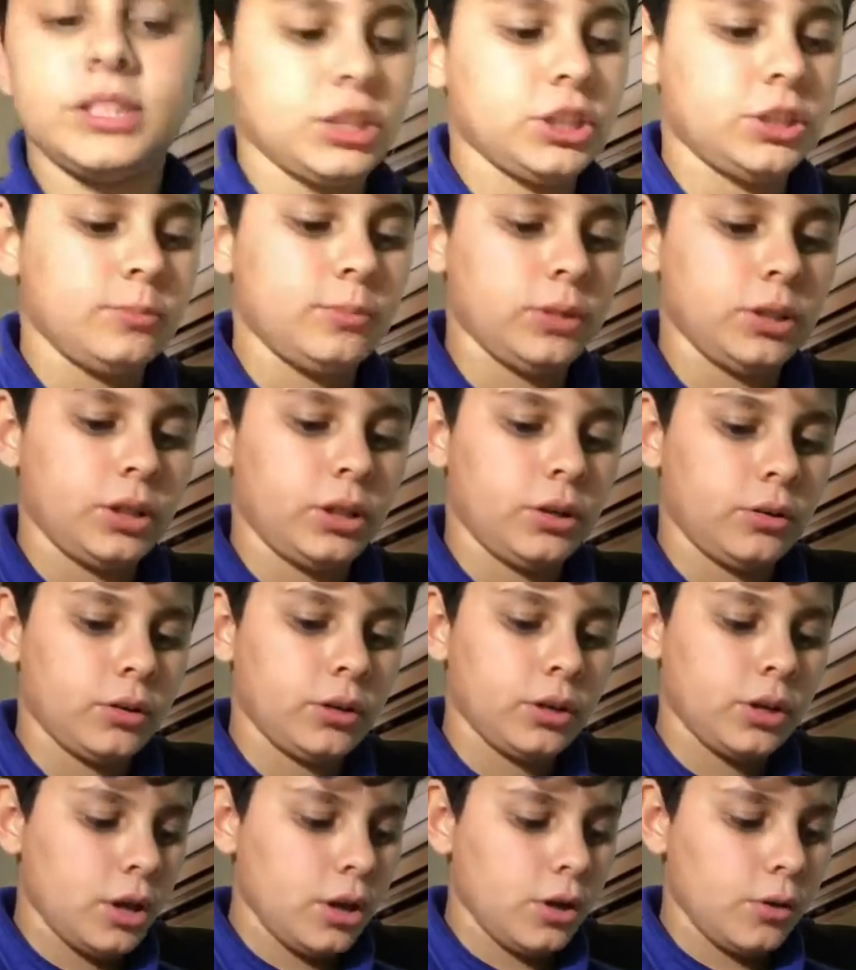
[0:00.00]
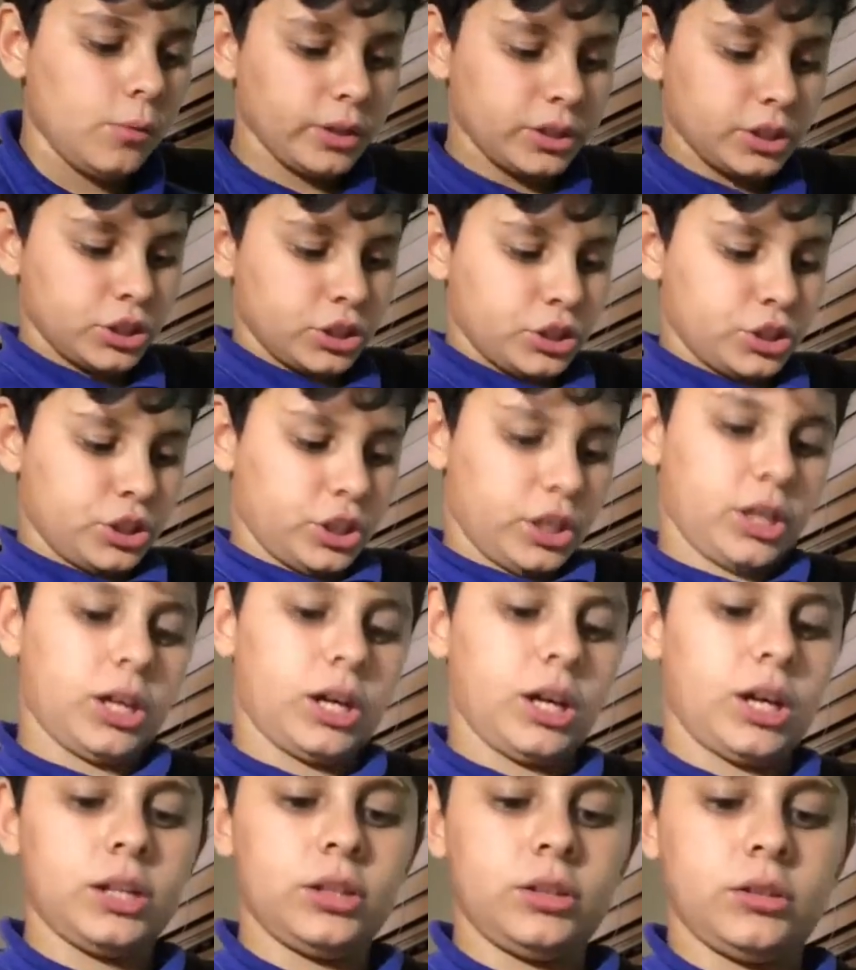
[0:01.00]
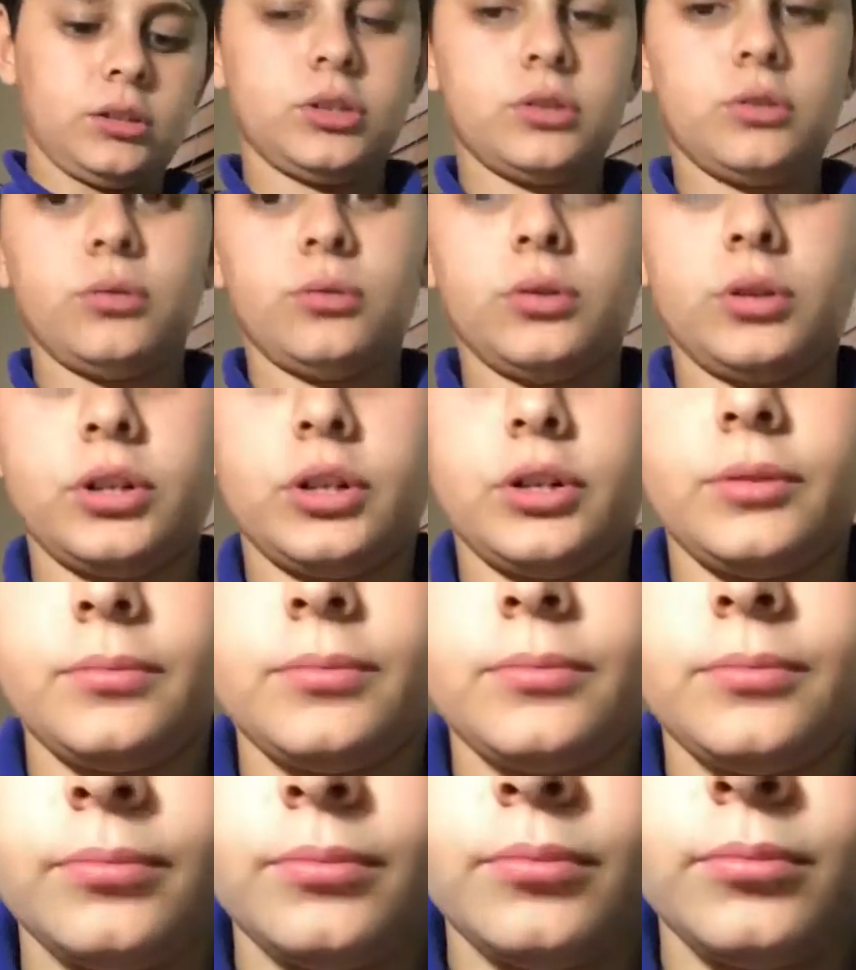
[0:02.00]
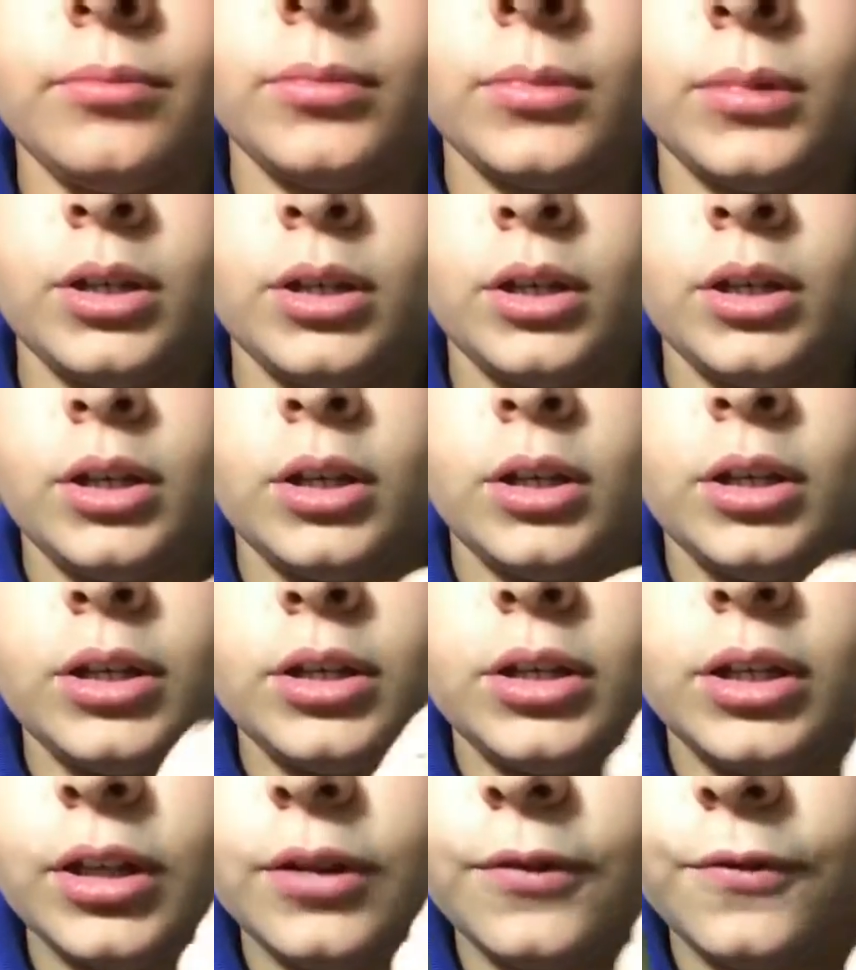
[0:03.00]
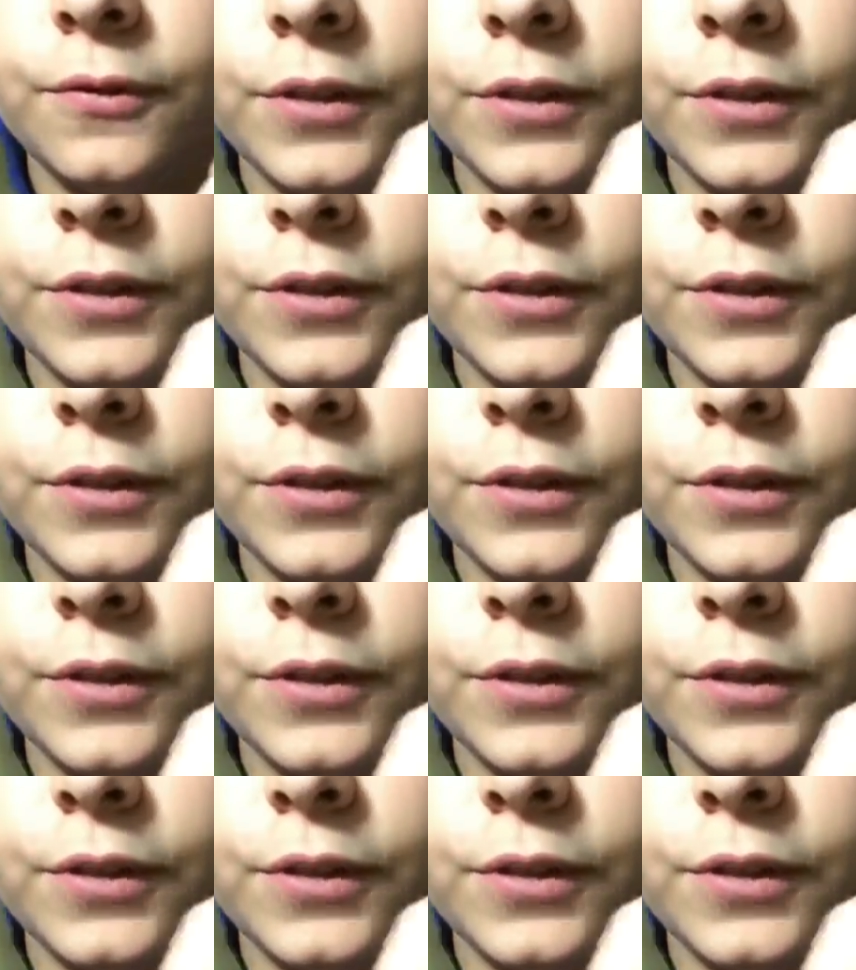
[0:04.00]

section below, which Jedi looks cooler? Kit